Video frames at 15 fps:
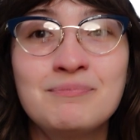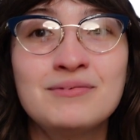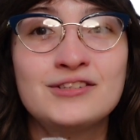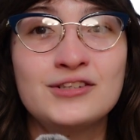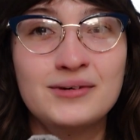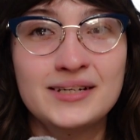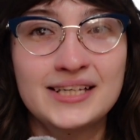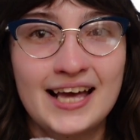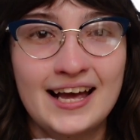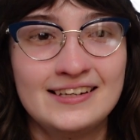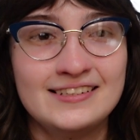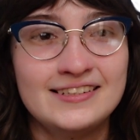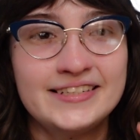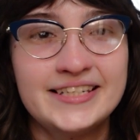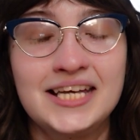So
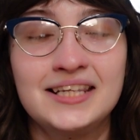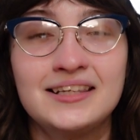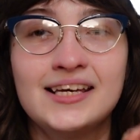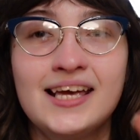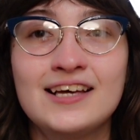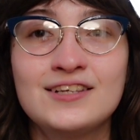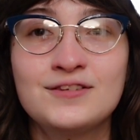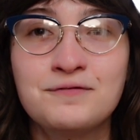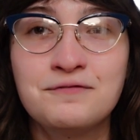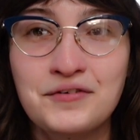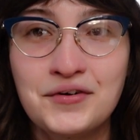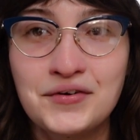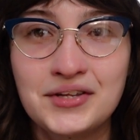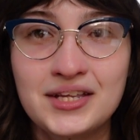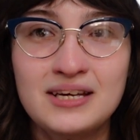again, Stanley has
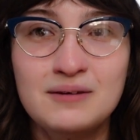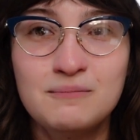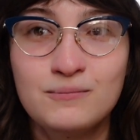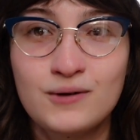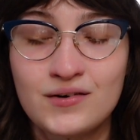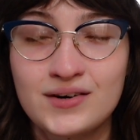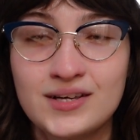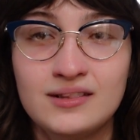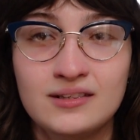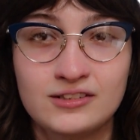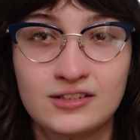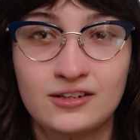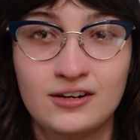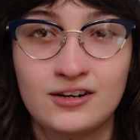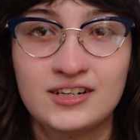fully broken
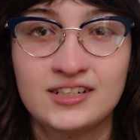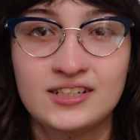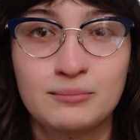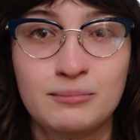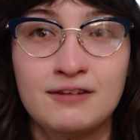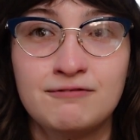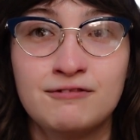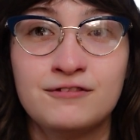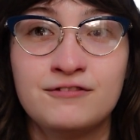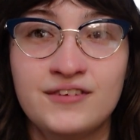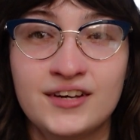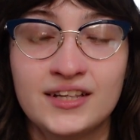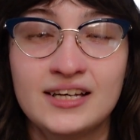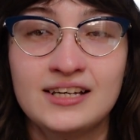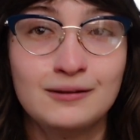this curse by
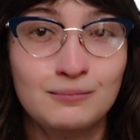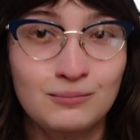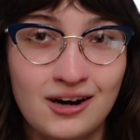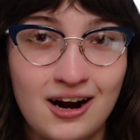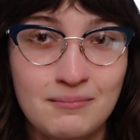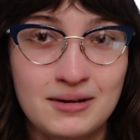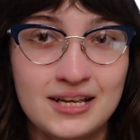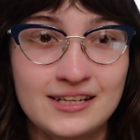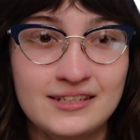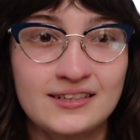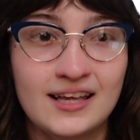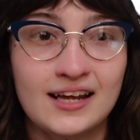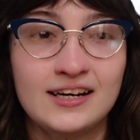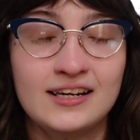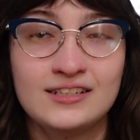fulfilling the promise
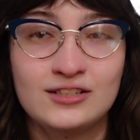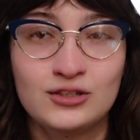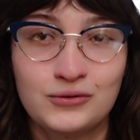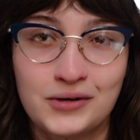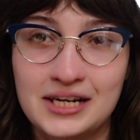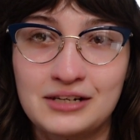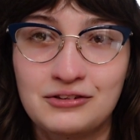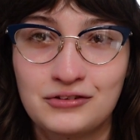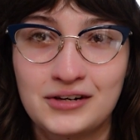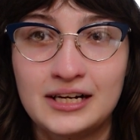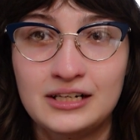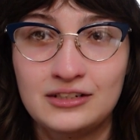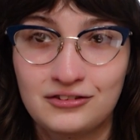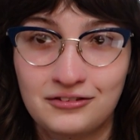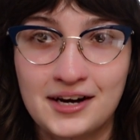that his great
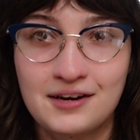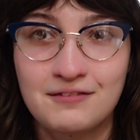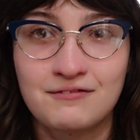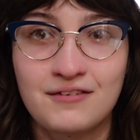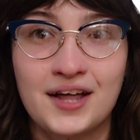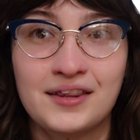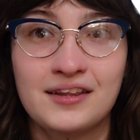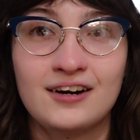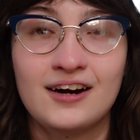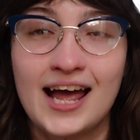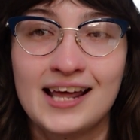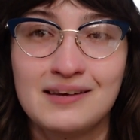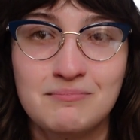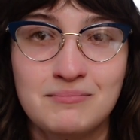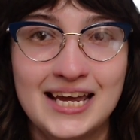great grandfather
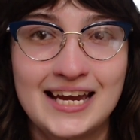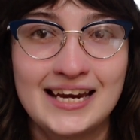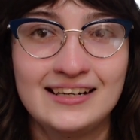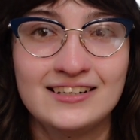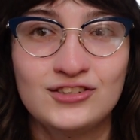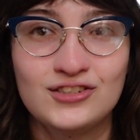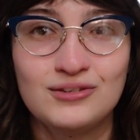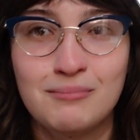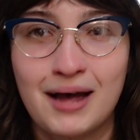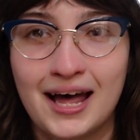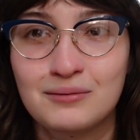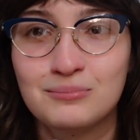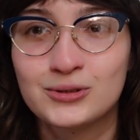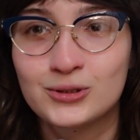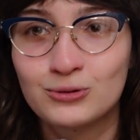had made to
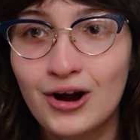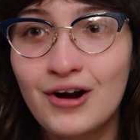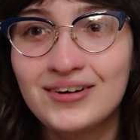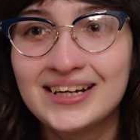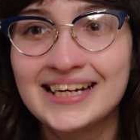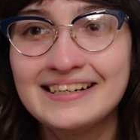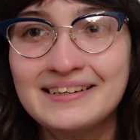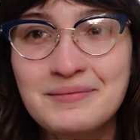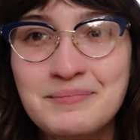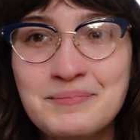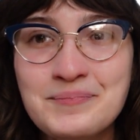Madame Zeroni.